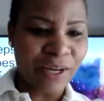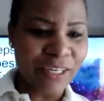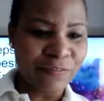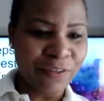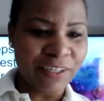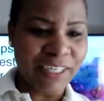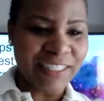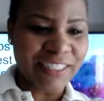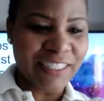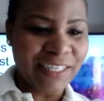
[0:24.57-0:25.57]
out. If you can
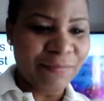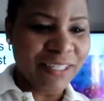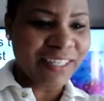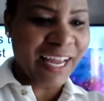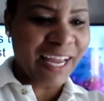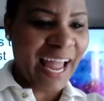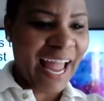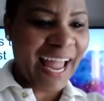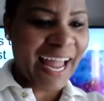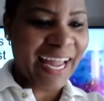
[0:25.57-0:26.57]
see me, say,
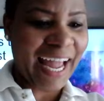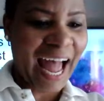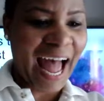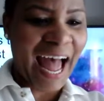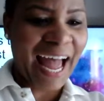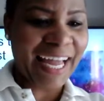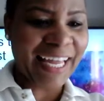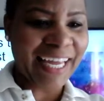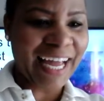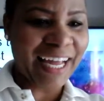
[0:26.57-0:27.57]
hey, hi. Yeah,
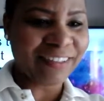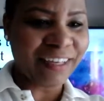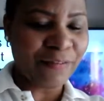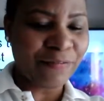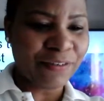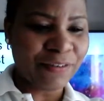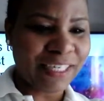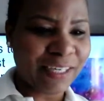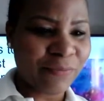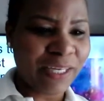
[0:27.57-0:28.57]
definitely. We are
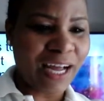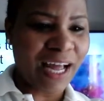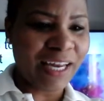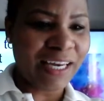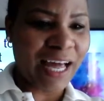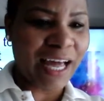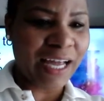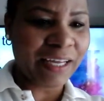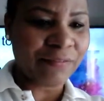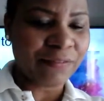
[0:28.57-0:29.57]
live.
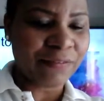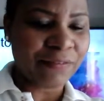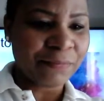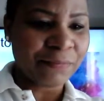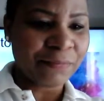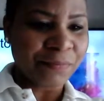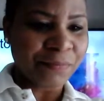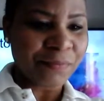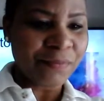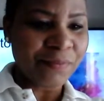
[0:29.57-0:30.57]
I'm live
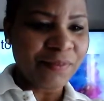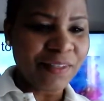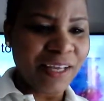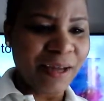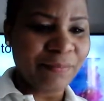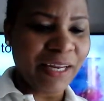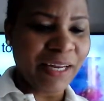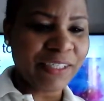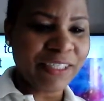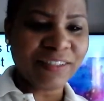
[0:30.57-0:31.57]
on Instagram.
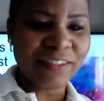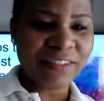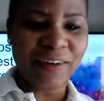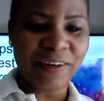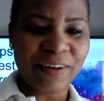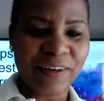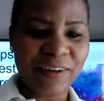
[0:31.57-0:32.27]
Hi, Instagram. It's